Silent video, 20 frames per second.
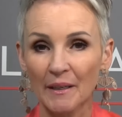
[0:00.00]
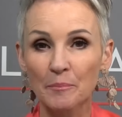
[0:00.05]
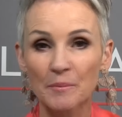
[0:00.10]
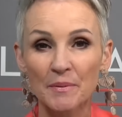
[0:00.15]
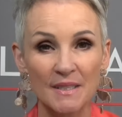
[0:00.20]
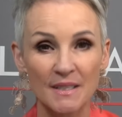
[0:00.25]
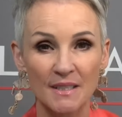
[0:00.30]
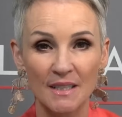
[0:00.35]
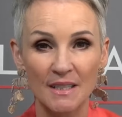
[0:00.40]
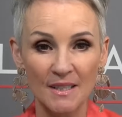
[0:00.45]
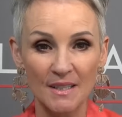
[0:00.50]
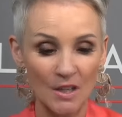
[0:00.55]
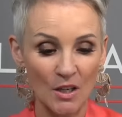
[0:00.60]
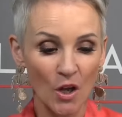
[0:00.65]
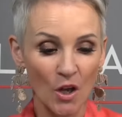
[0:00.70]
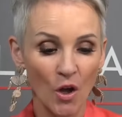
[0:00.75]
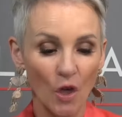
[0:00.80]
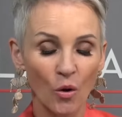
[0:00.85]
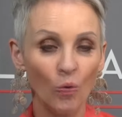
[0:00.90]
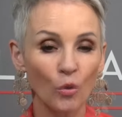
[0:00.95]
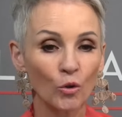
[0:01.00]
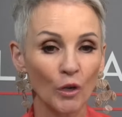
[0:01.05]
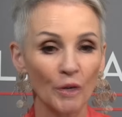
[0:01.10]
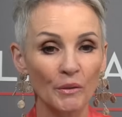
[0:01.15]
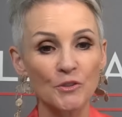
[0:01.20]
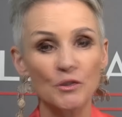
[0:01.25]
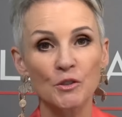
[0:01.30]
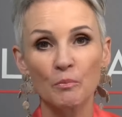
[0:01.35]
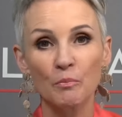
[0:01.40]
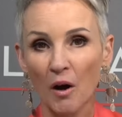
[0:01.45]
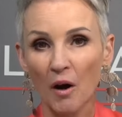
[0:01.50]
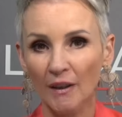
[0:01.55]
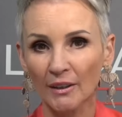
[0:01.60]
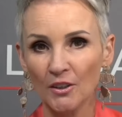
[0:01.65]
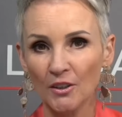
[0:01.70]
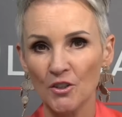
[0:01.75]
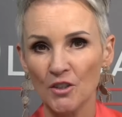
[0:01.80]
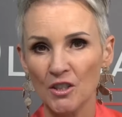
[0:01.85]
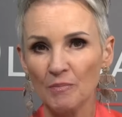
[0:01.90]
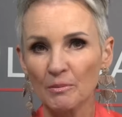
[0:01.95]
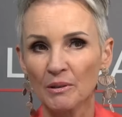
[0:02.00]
business or go into partnership,